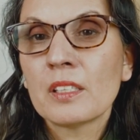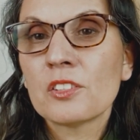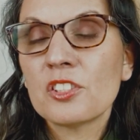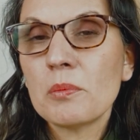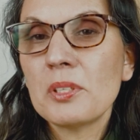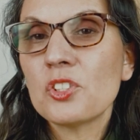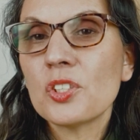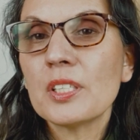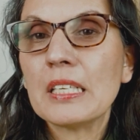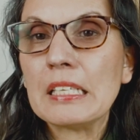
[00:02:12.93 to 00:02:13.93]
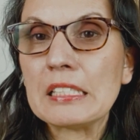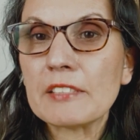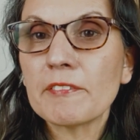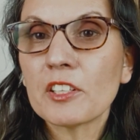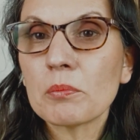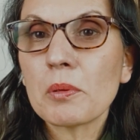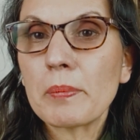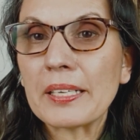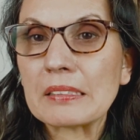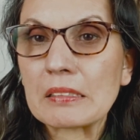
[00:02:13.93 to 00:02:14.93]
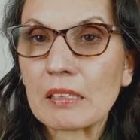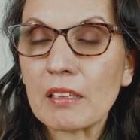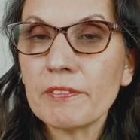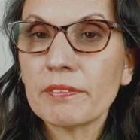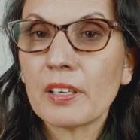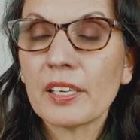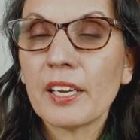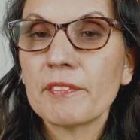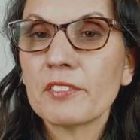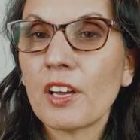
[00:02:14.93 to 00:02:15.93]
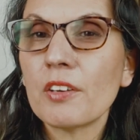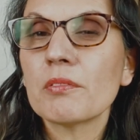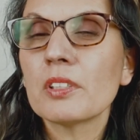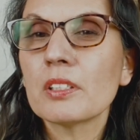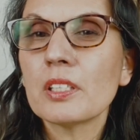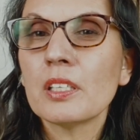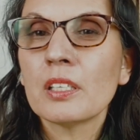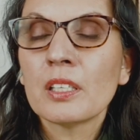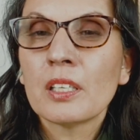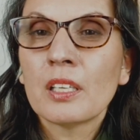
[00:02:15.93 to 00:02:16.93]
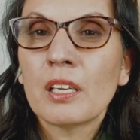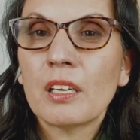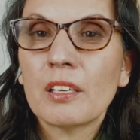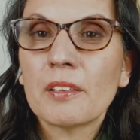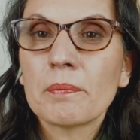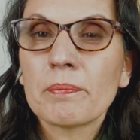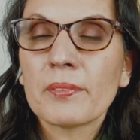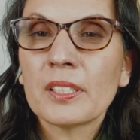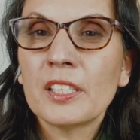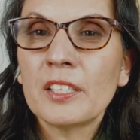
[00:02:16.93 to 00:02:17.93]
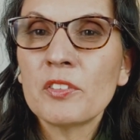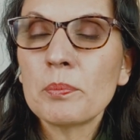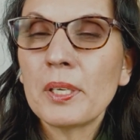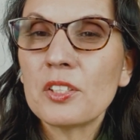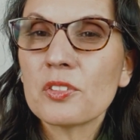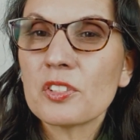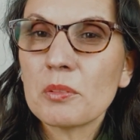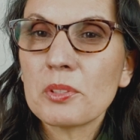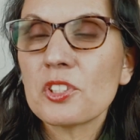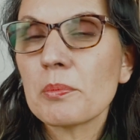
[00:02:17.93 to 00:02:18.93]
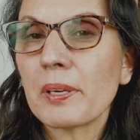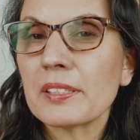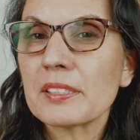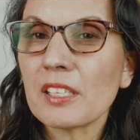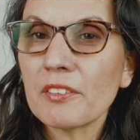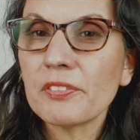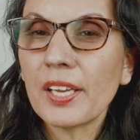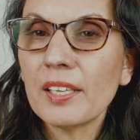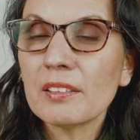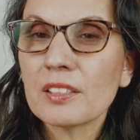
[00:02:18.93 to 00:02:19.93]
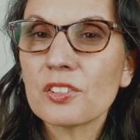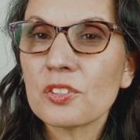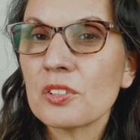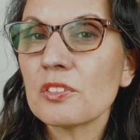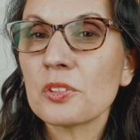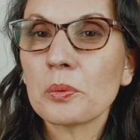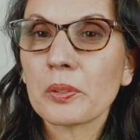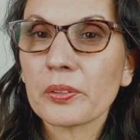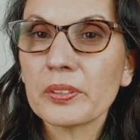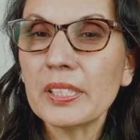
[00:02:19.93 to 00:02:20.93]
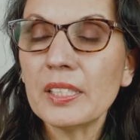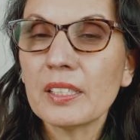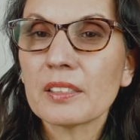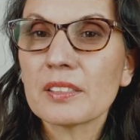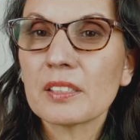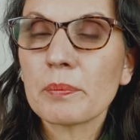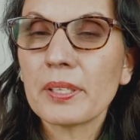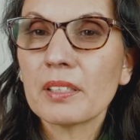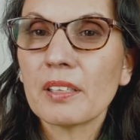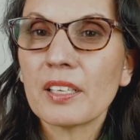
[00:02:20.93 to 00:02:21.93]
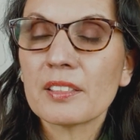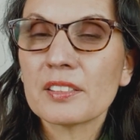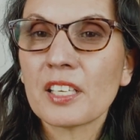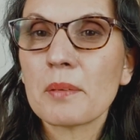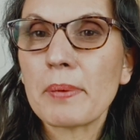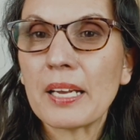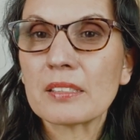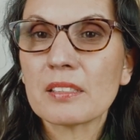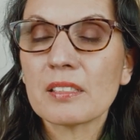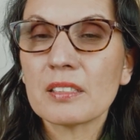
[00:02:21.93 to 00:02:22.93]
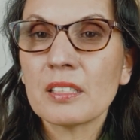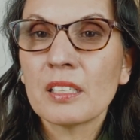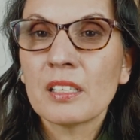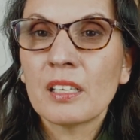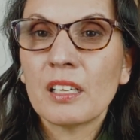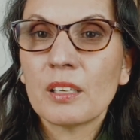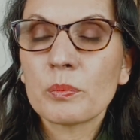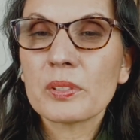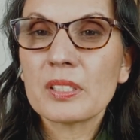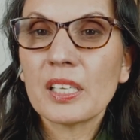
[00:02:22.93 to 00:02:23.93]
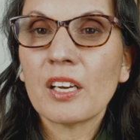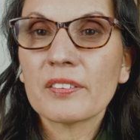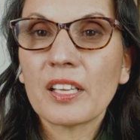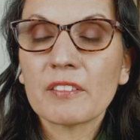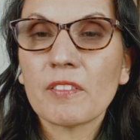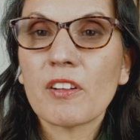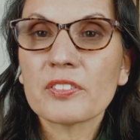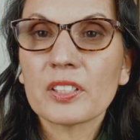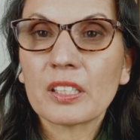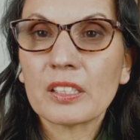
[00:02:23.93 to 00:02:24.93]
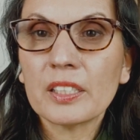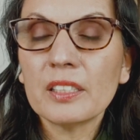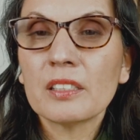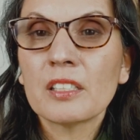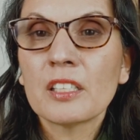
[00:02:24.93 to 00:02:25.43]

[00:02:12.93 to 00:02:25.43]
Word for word: CBG is available by itself. I have not really um, given patients CBG by itself yet. It's still too early, and it's something as time passes, uh, we'll see how that evolves in the clinic.